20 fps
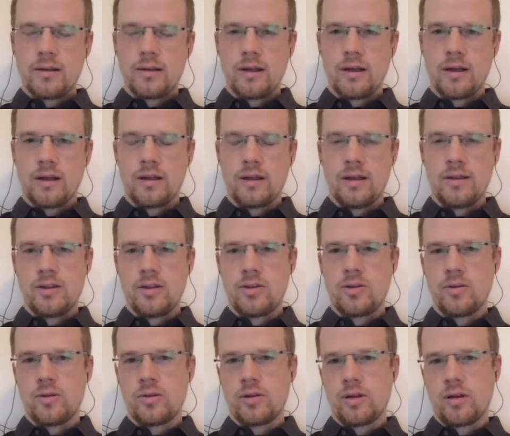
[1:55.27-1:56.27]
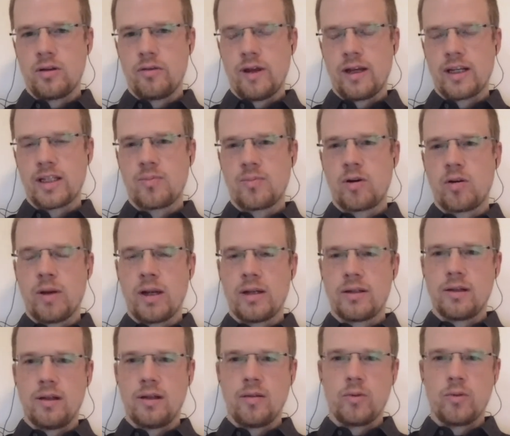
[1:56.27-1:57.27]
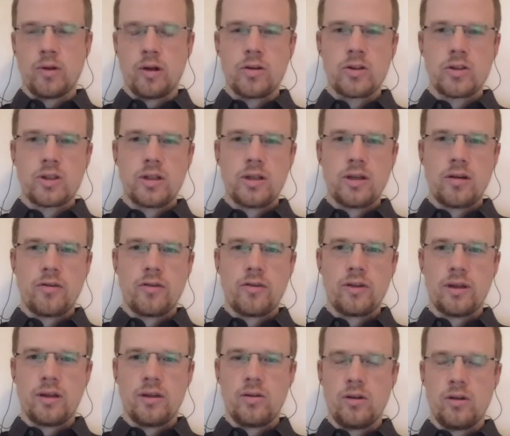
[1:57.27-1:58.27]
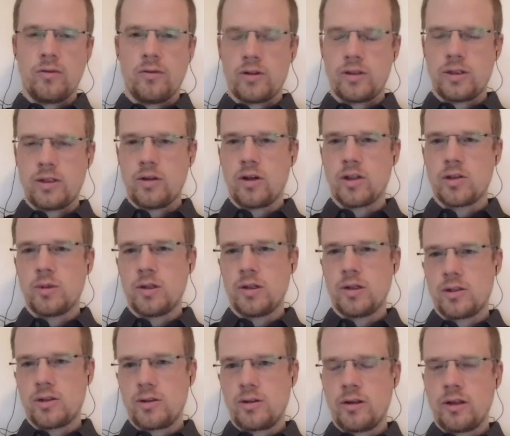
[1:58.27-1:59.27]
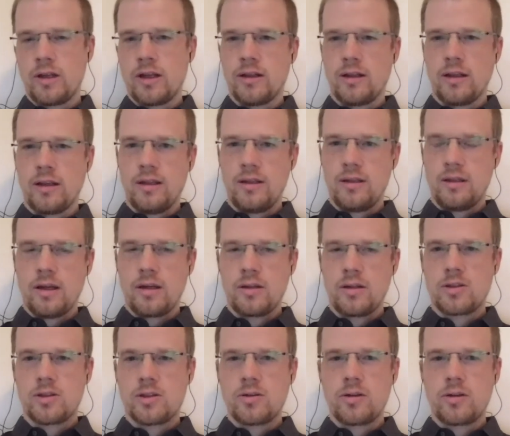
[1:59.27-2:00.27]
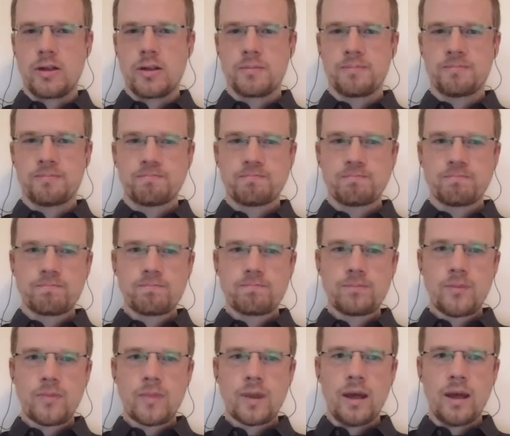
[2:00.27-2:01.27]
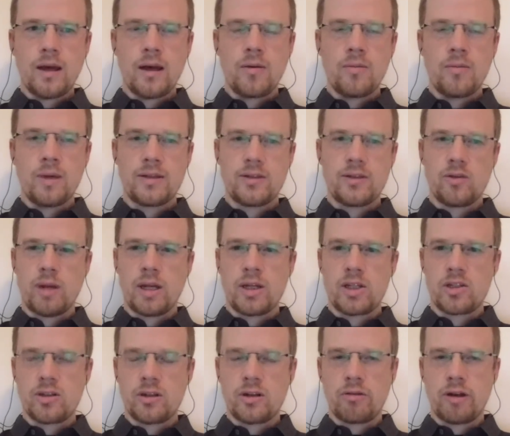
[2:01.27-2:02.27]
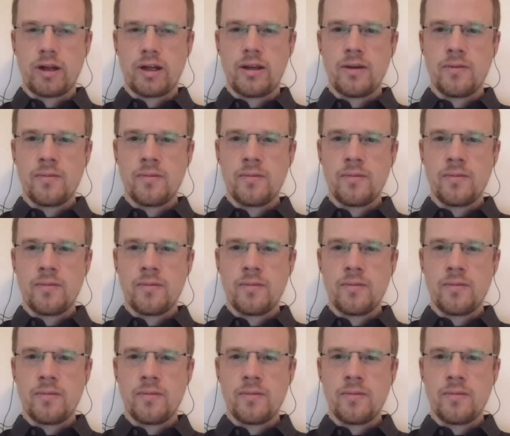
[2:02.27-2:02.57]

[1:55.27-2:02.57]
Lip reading: the Institute of Experimental Immunology of the University Hospital Zurich and the ETH Zurich, as you mentioned already.